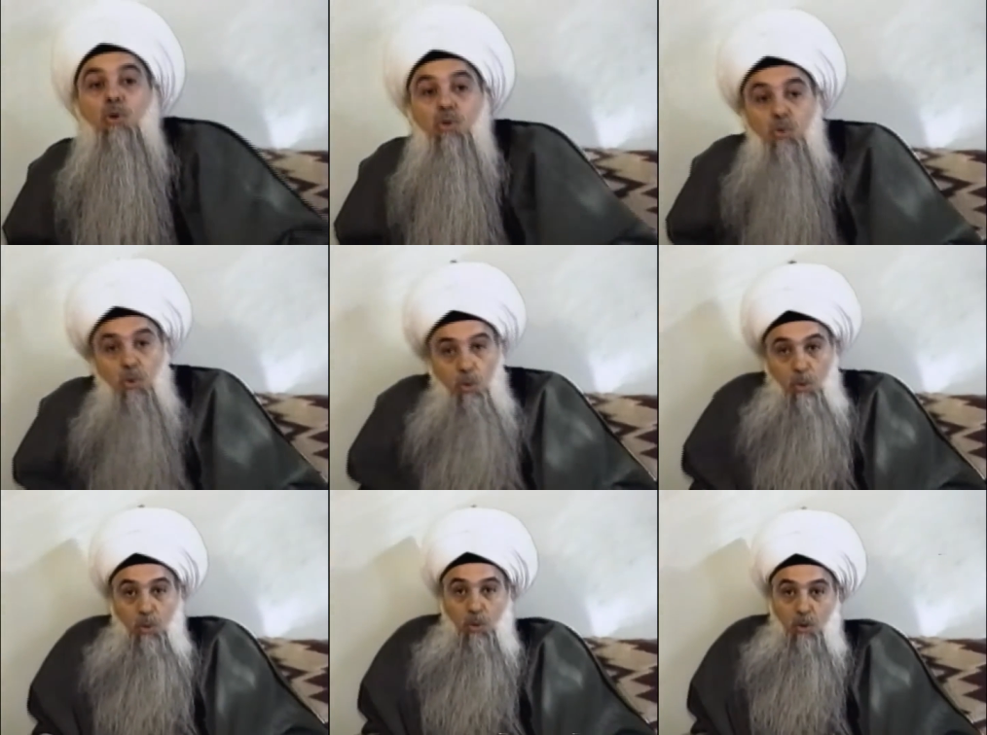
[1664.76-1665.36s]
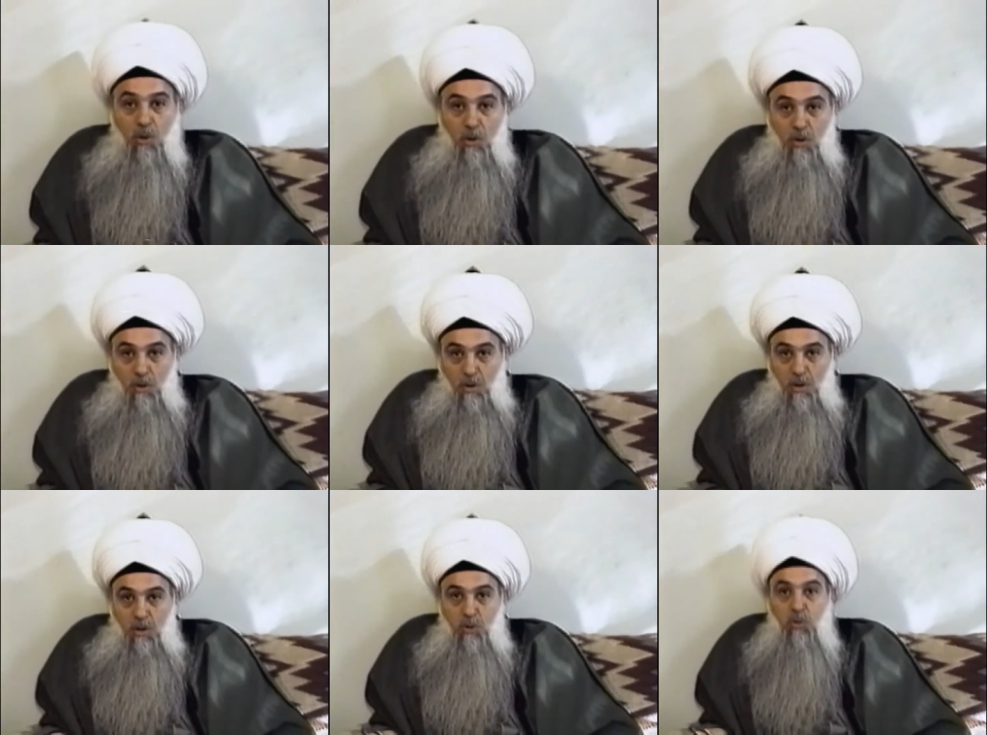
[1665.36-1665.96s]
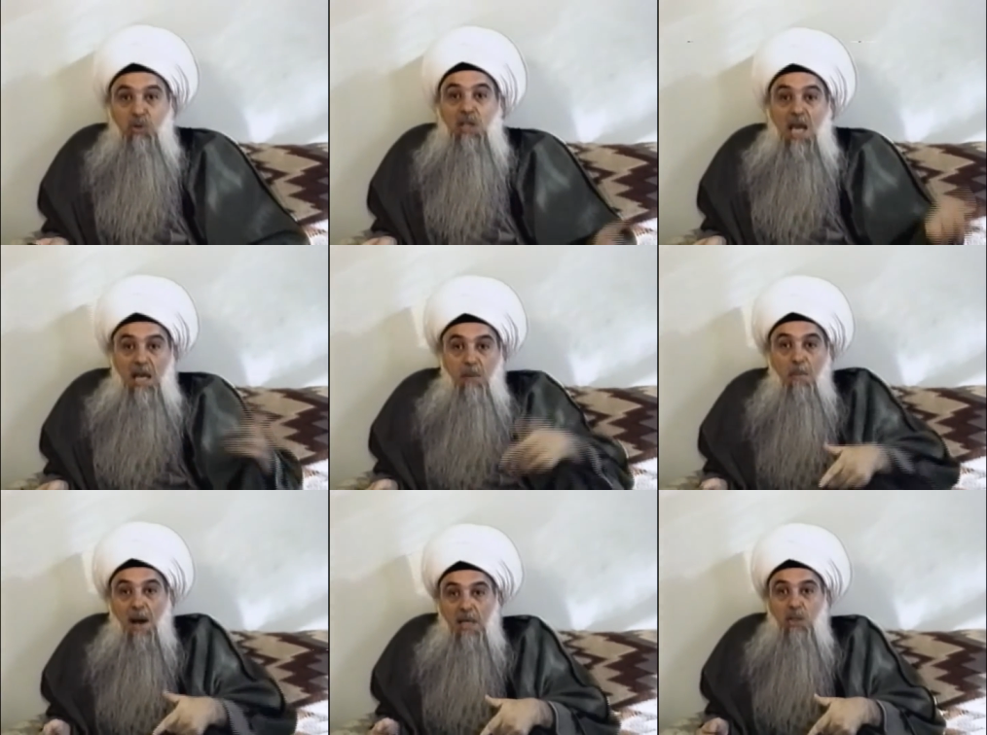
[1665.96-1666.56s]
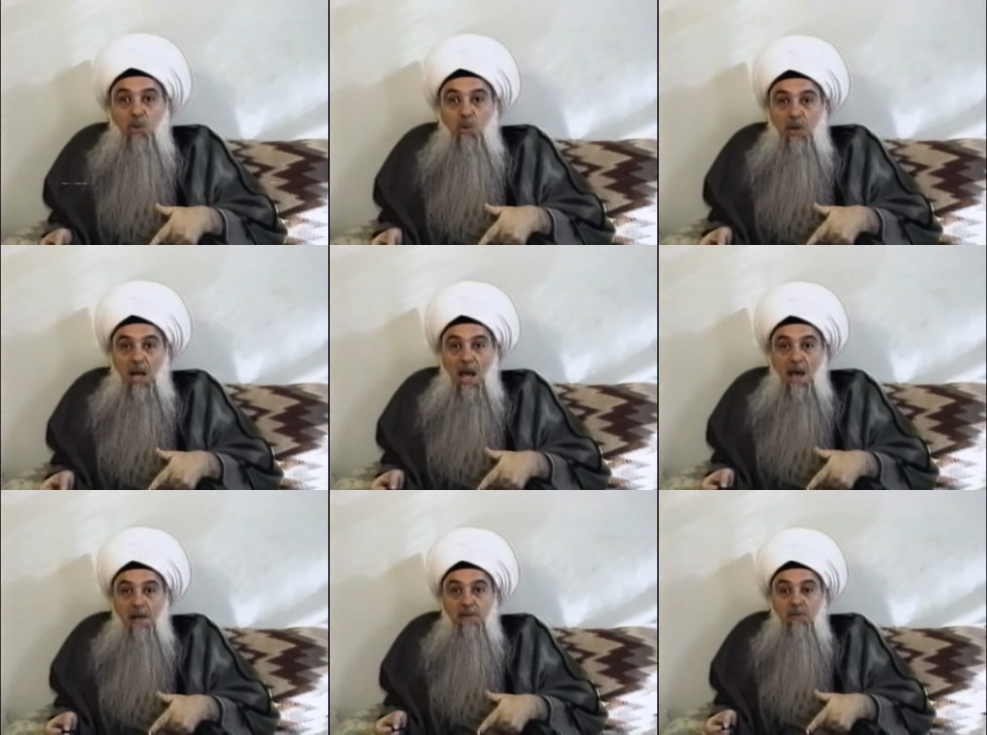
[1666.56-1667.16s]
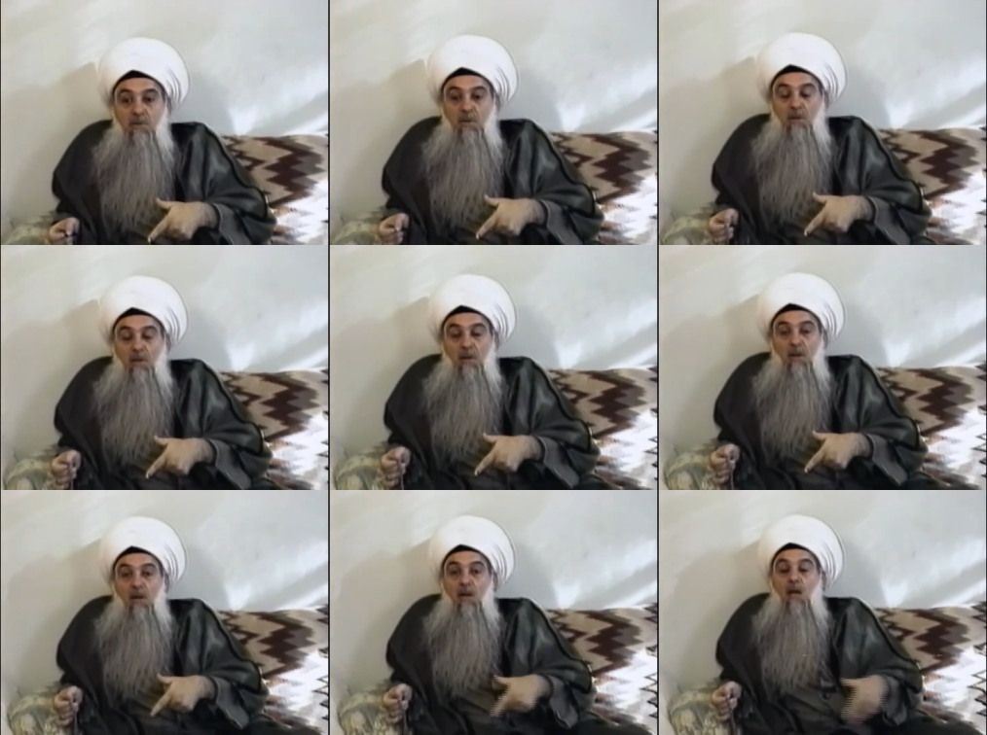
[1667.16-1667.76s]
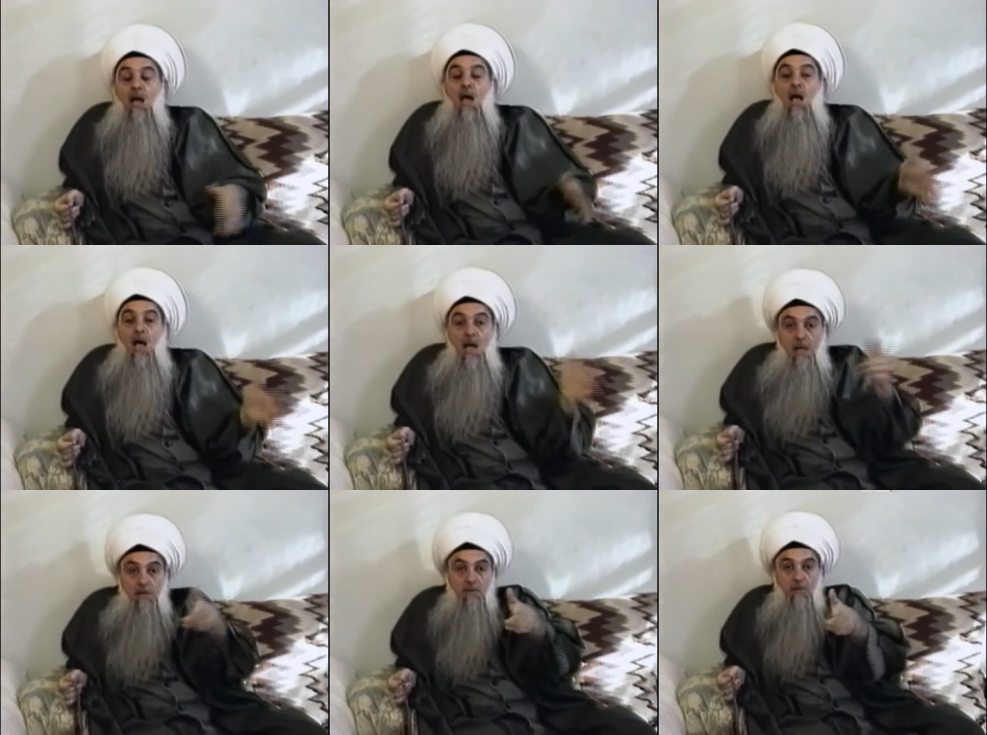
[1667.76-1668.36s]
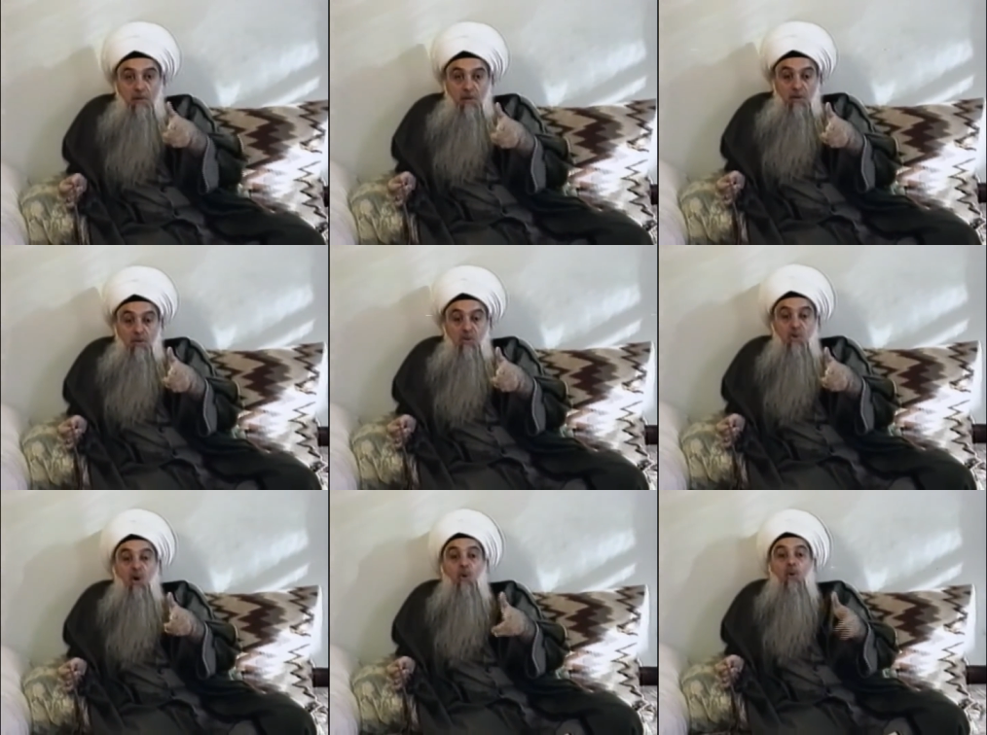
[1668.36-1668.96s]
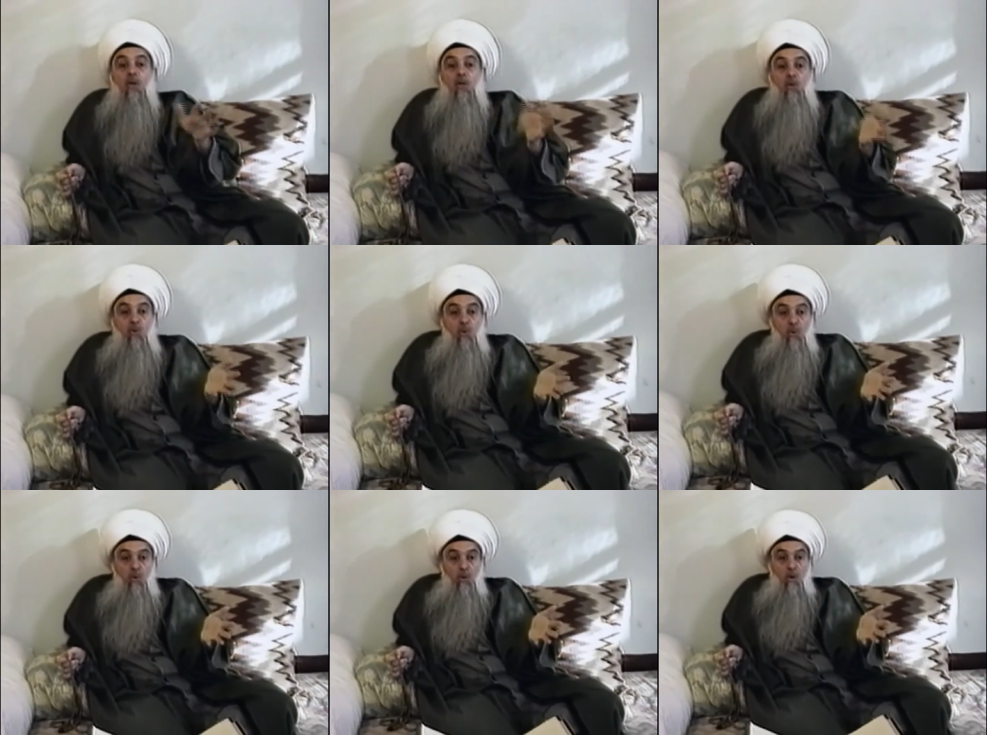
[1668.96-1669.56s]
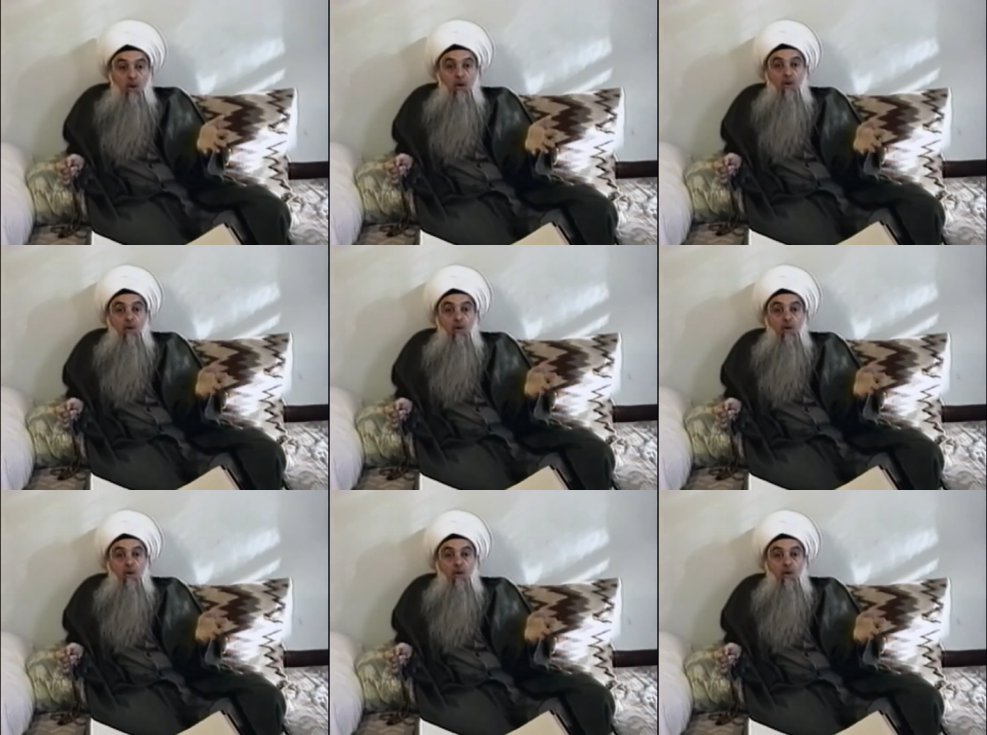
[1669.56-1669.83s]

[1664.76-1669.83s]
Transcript: you, to take by your hand and showing you